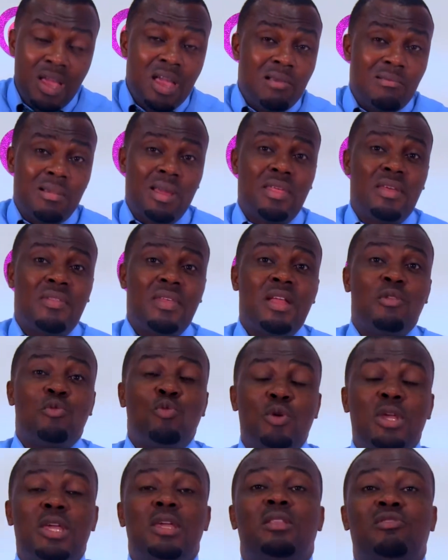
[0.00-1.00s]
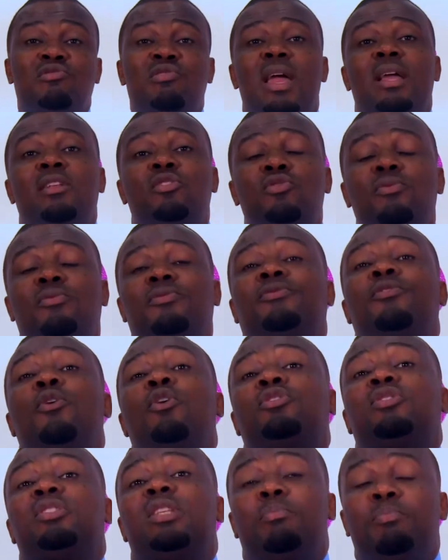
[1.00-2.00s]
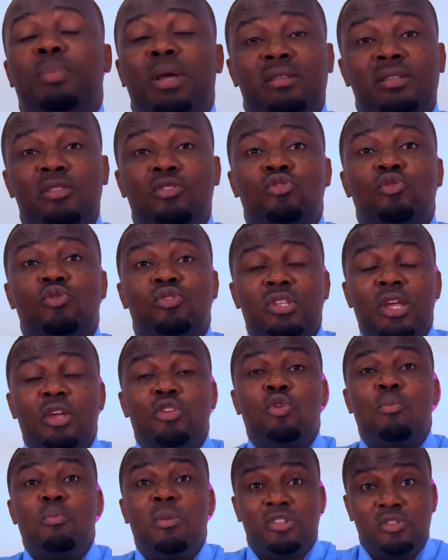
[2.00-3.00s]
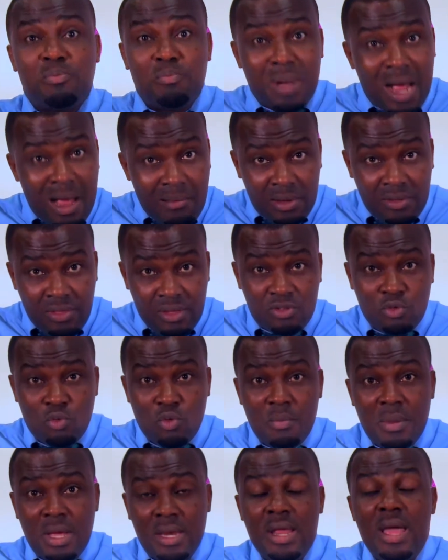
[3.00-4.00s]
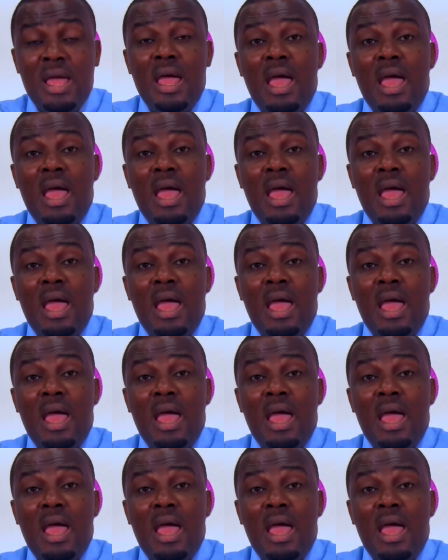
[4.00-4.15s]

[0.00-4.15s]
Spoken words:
rather than we trying to force the person to say, you must marry this woman